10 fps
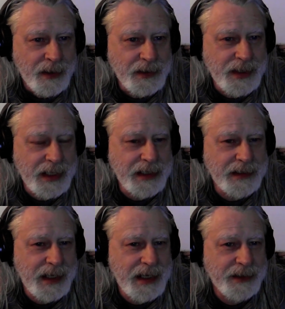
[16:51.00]
Her second
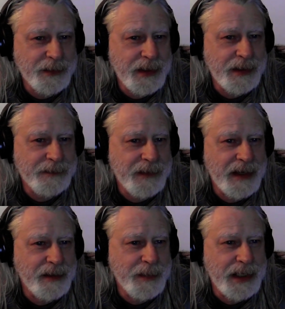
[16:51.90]
tying three of the
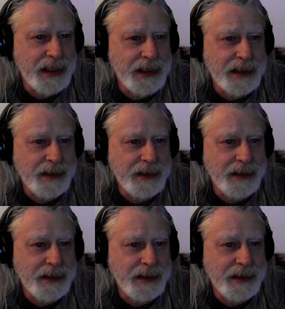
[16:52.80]
final minute.